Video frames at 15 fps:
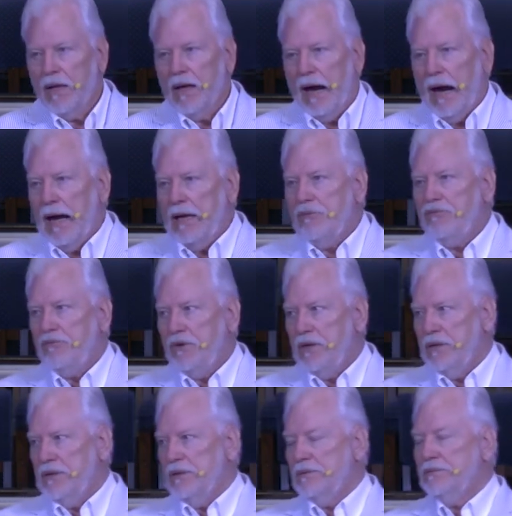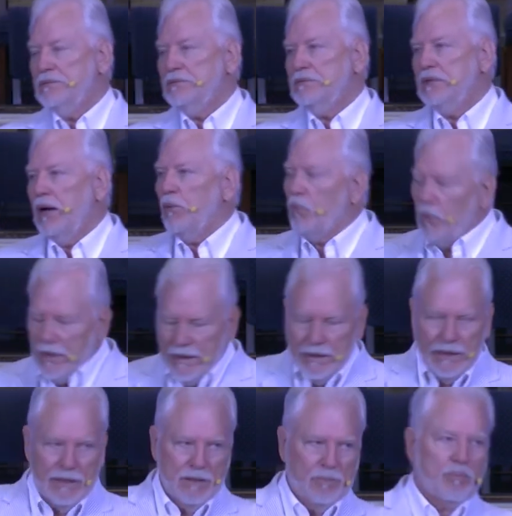I feel that we
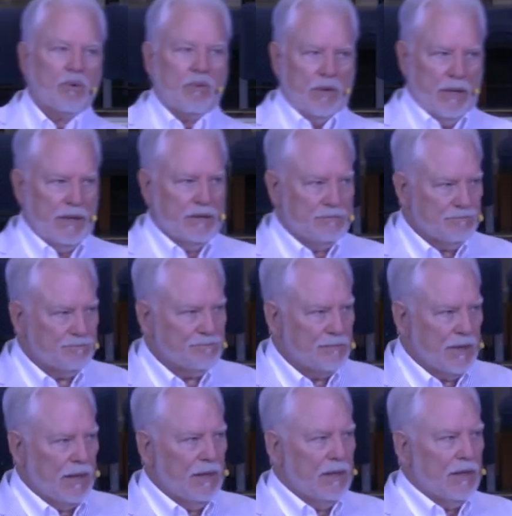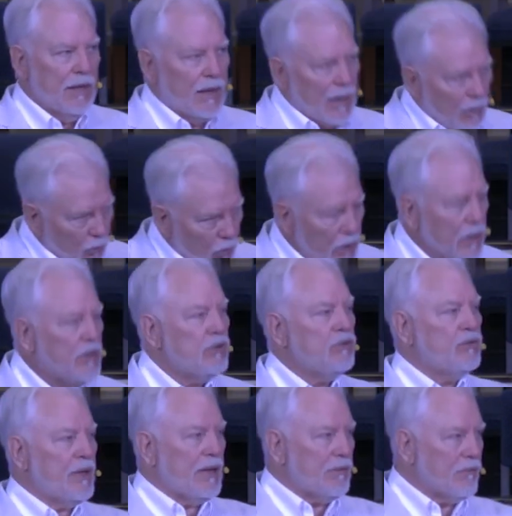need to pray. And I want to
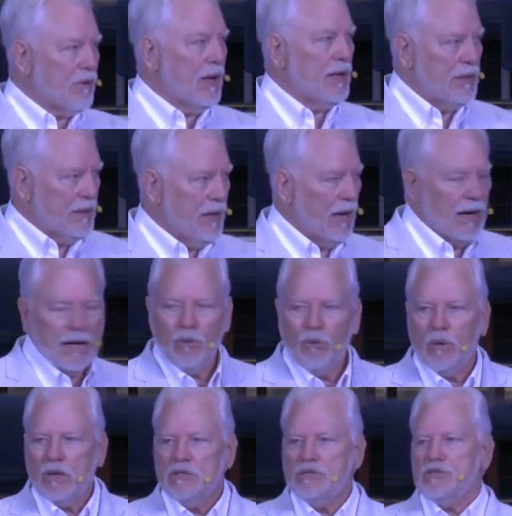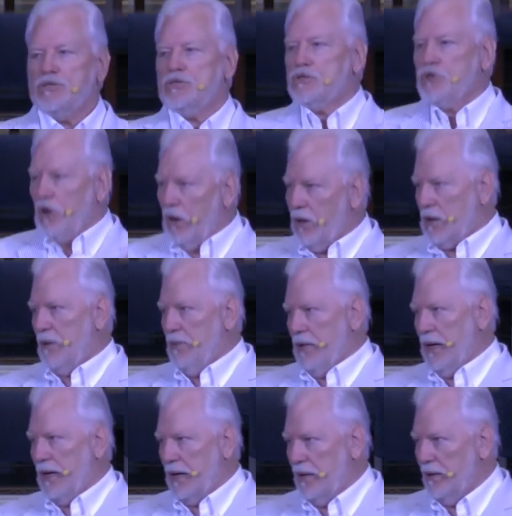do that right now. I don't want to just talk
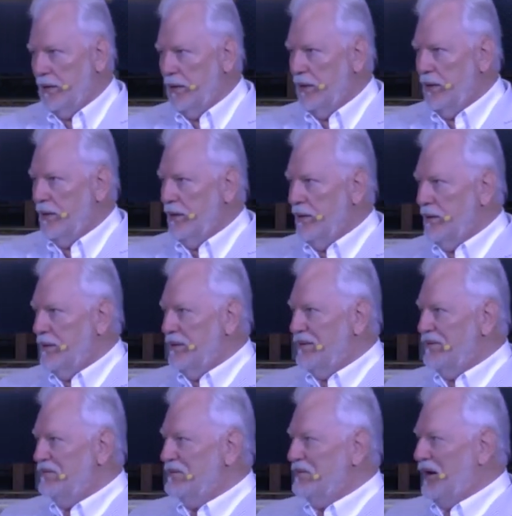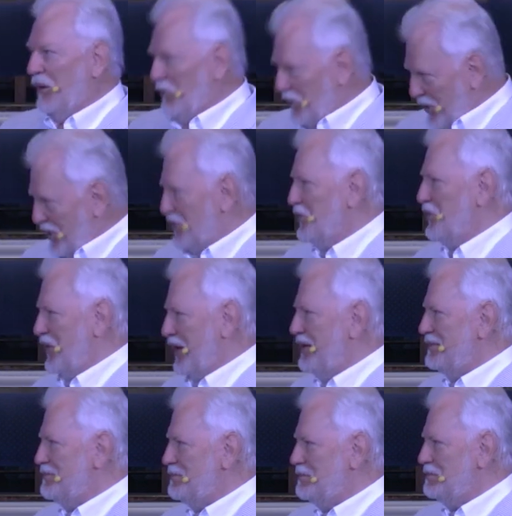about it, I want to do it.
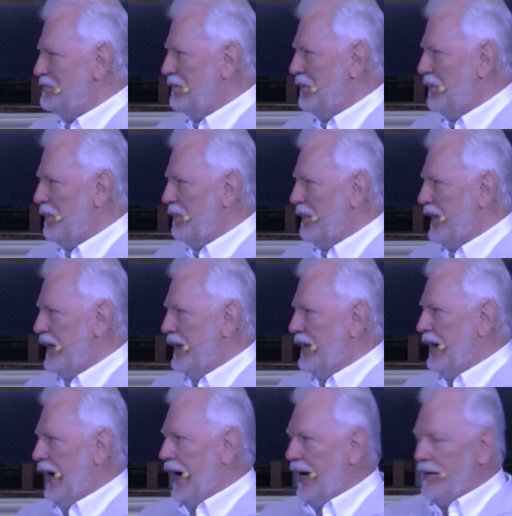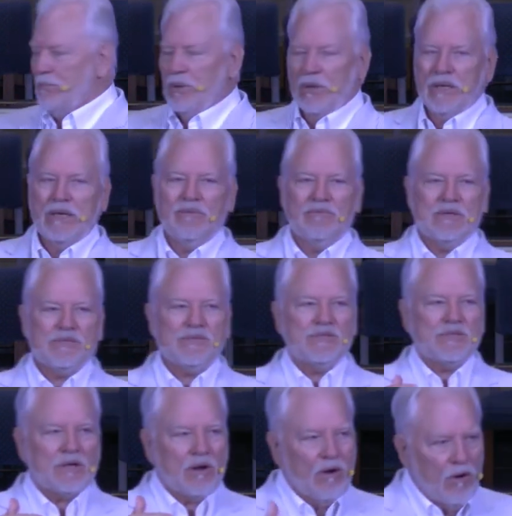I believe this is
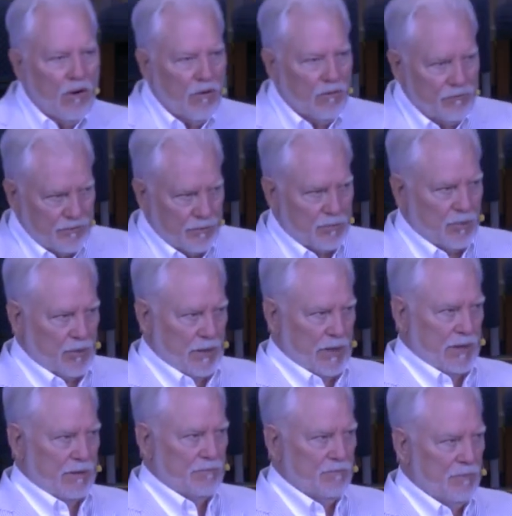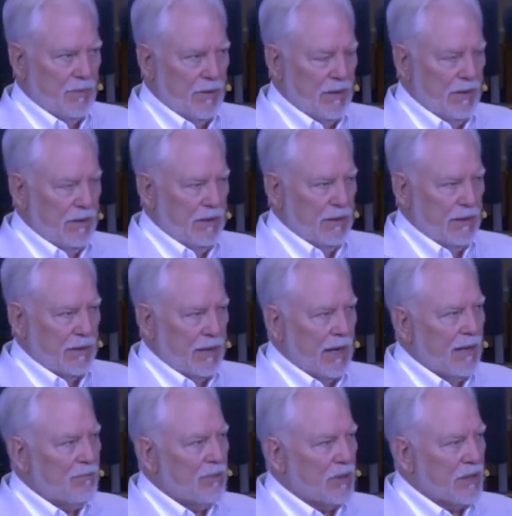a call for prayer. And
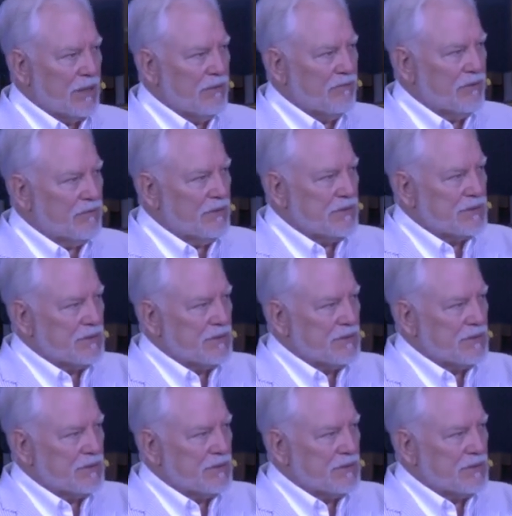I believe if this